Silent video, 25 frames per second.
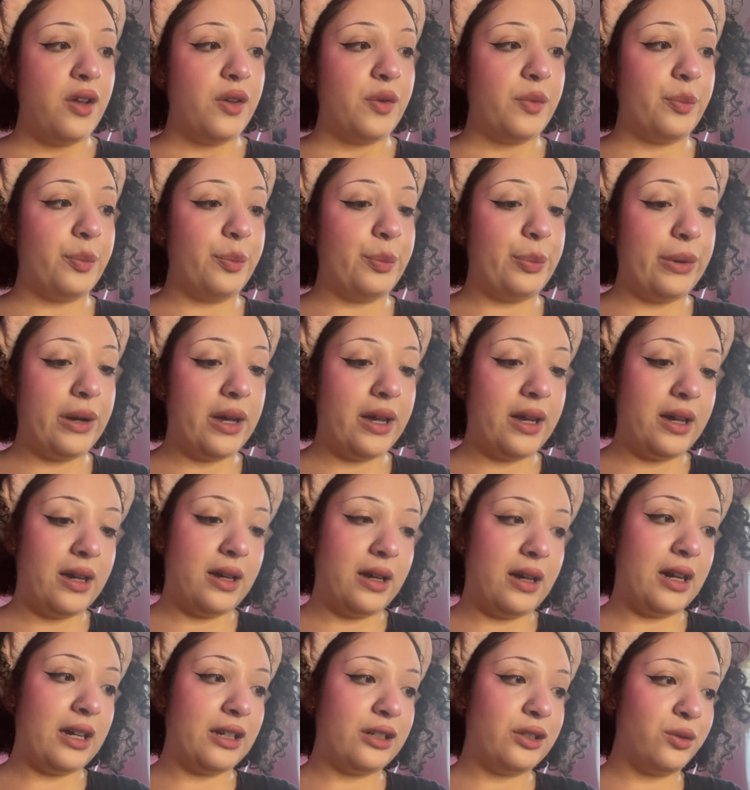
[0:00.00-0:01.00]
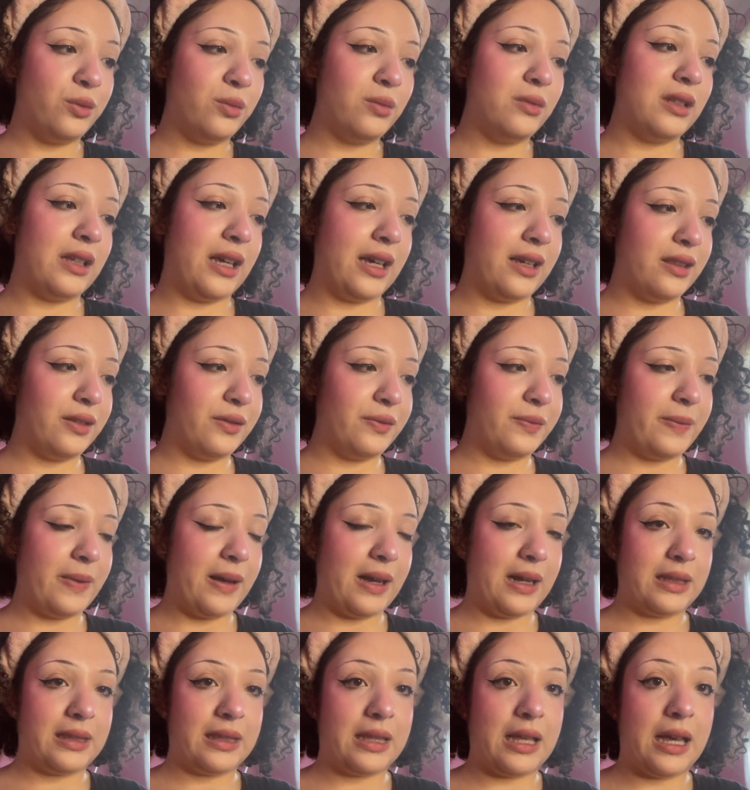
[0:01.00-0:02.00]
but i don't like the
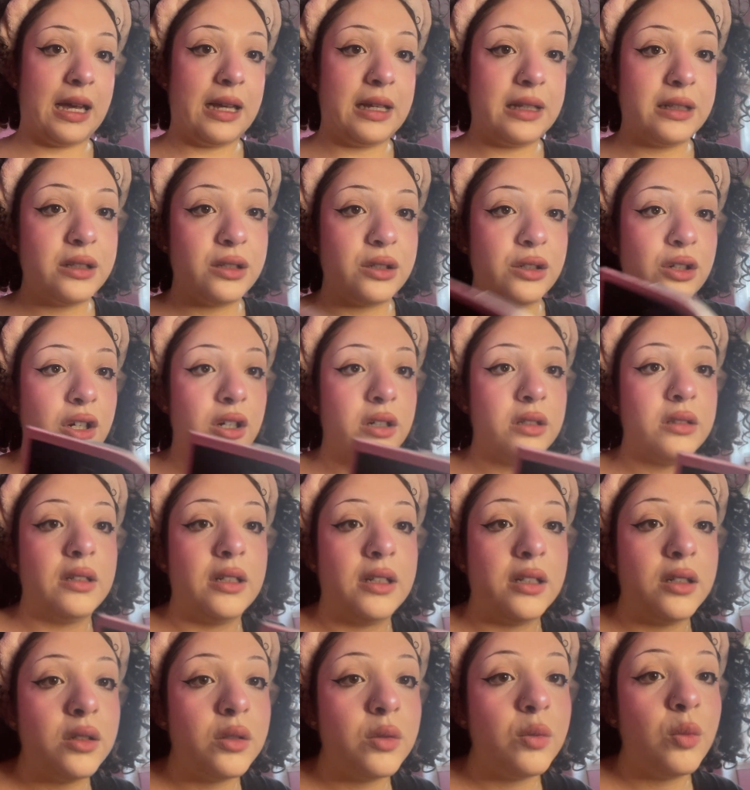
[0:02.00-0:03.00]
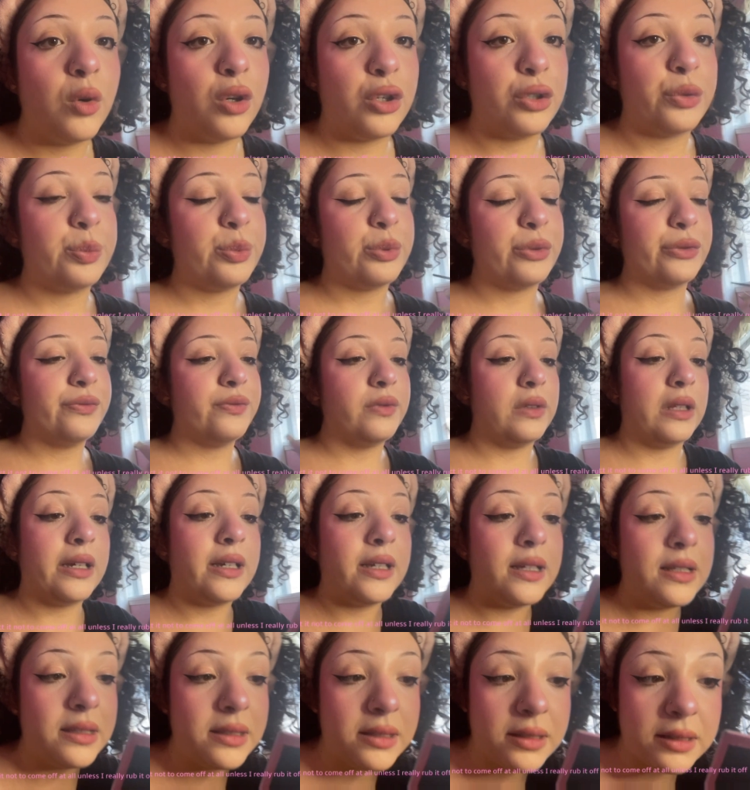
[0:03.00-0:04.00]
fact that it's not like waterproof like
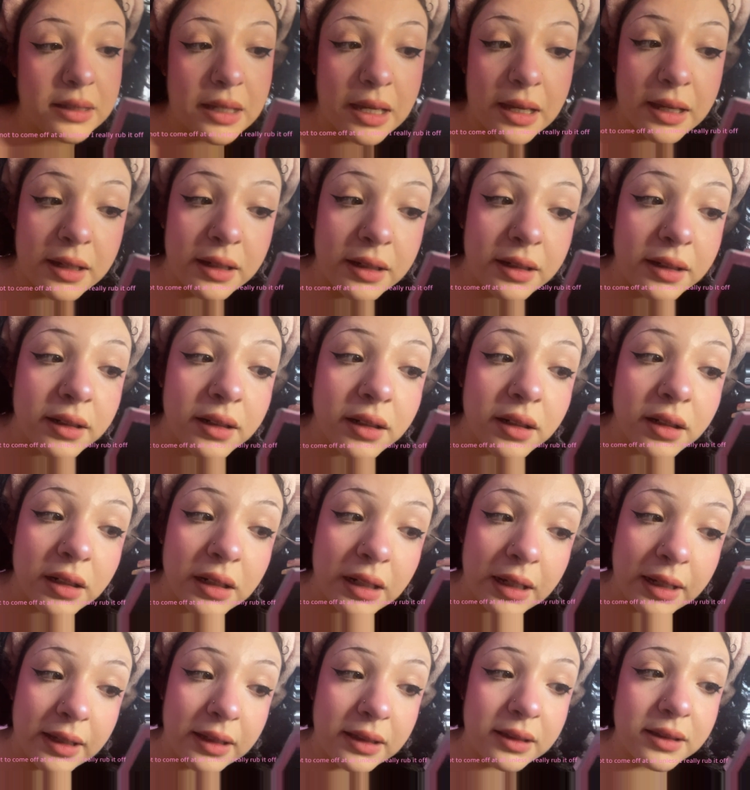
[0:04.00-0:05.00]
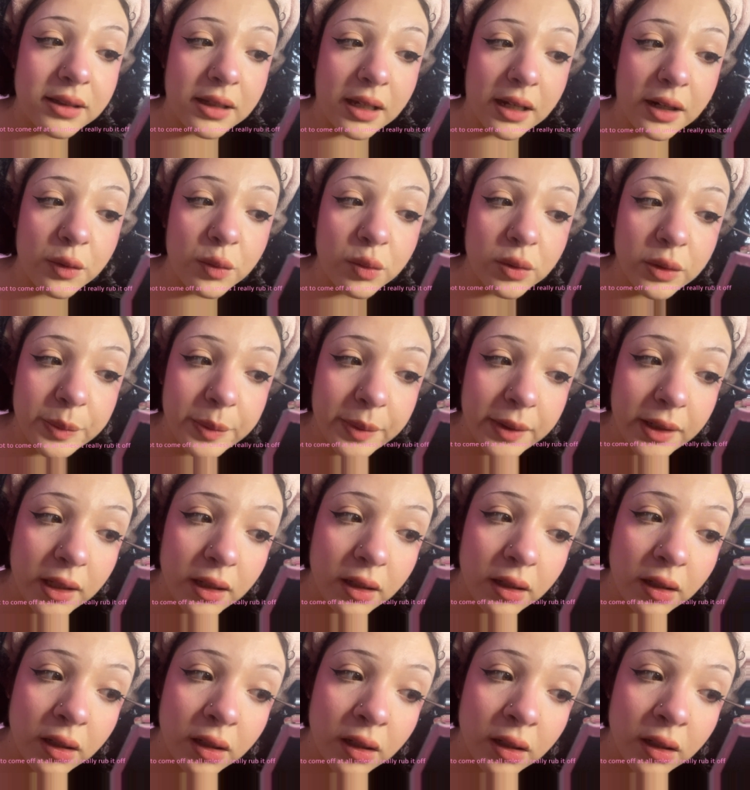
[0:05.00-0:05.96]
it said like it said it would be